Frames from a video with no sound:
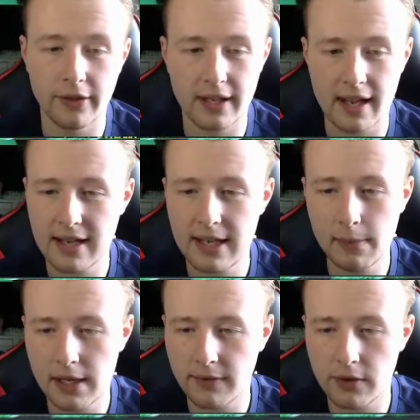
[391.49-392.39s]
Again, he
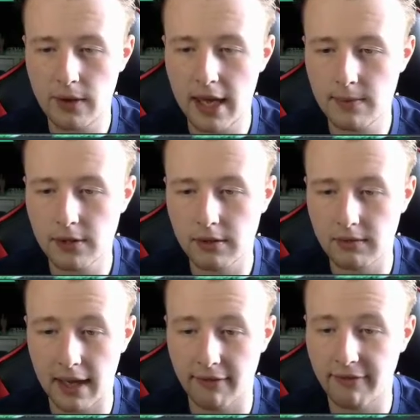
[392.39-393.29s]
played a few games.
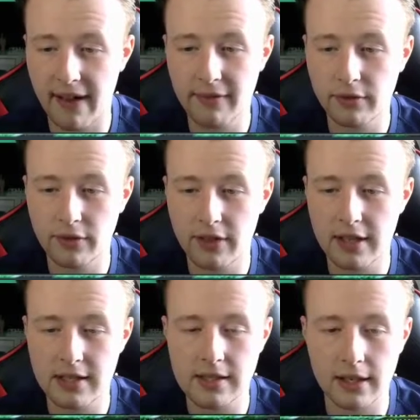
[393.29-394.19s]
Yeah,
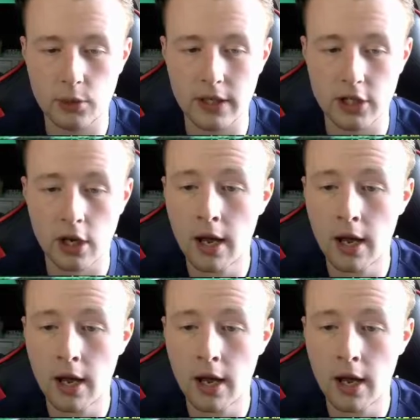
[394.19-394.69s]
536, which